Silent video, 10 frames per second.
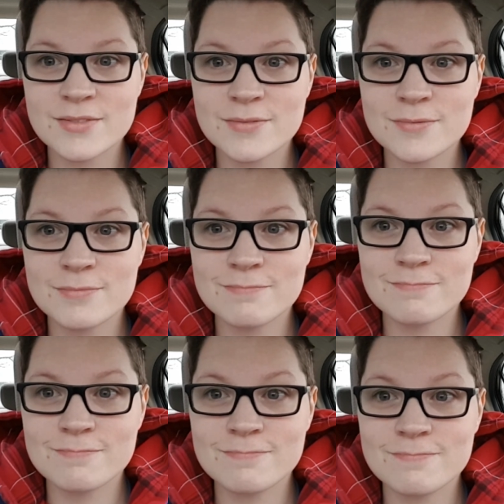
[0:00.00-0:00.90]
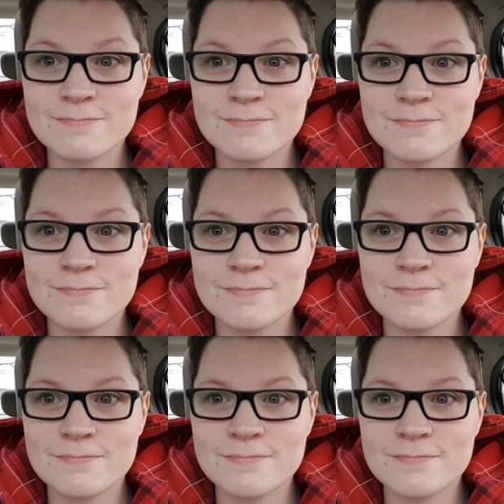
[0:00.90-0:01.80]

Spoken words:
Nobody speaks.